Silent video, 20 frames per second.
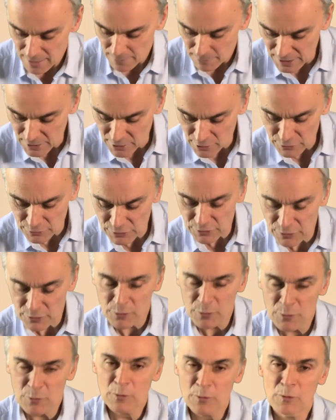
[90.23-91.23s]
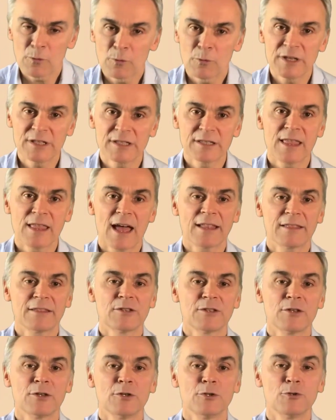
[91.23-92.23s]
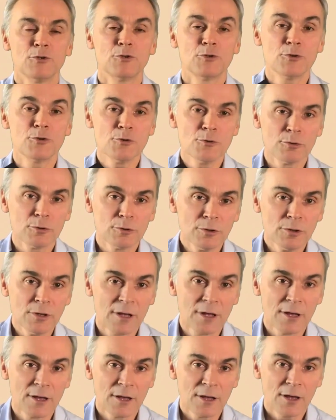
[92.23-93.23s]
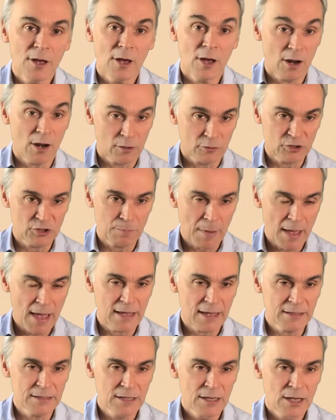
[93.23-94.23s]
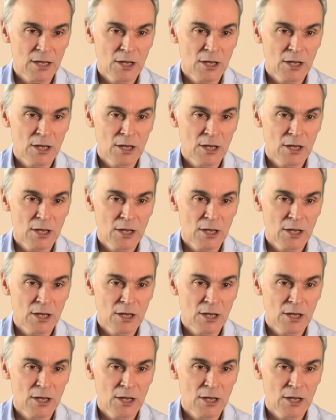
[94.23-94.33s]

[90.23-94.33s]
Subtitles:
Because with that tool, a launchpad,